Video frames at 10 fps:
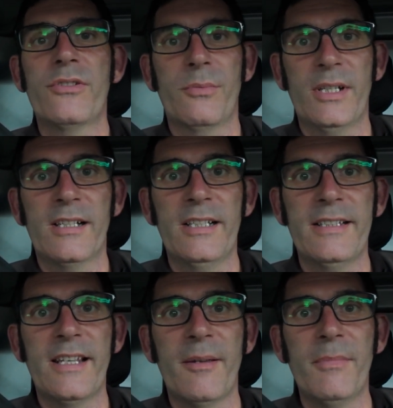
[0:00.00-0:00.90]
so we
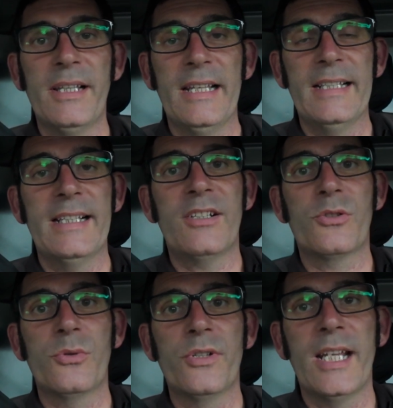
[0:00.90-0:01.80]
cleaned them, and then the
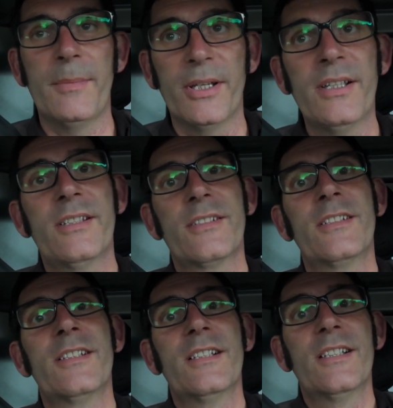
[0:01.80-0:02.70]
next door neighbour
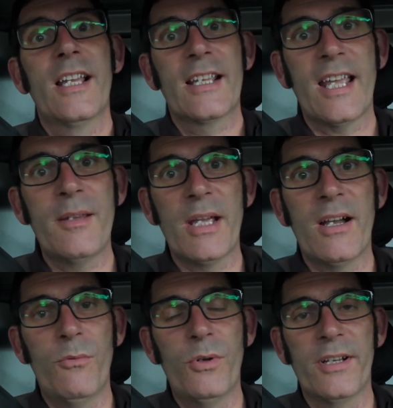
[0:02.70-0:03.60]
came
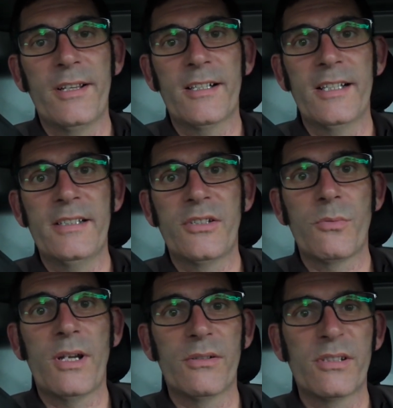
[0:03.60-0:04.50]
out on one of the cleans as well.